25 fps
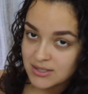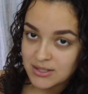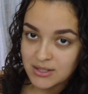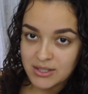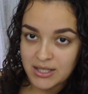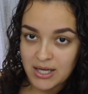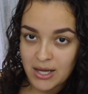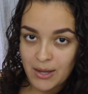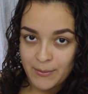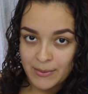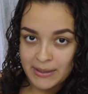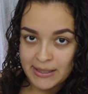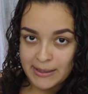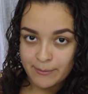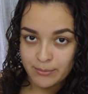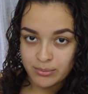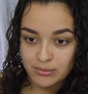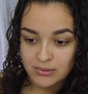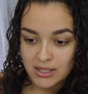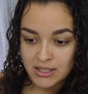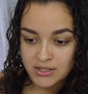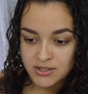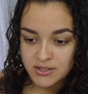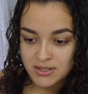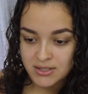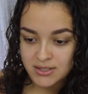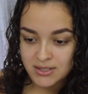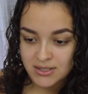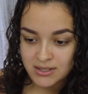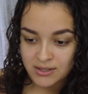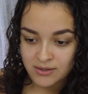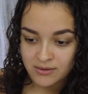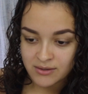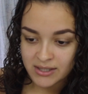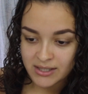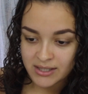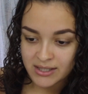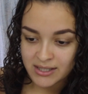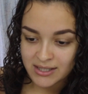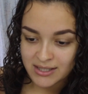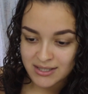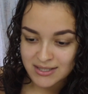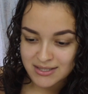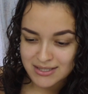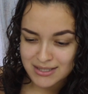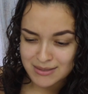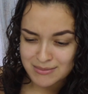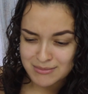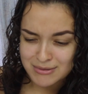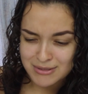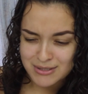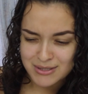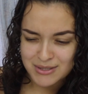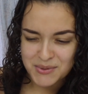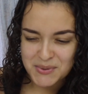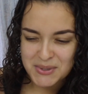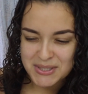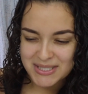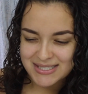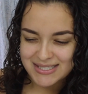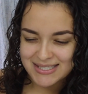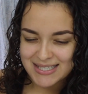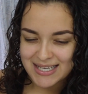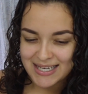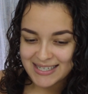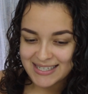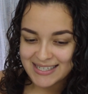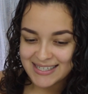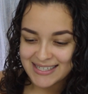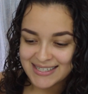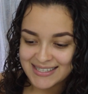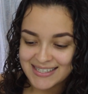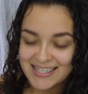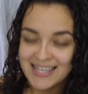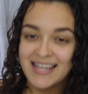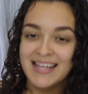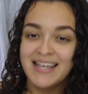Look how many brushes there is. I'm so excited.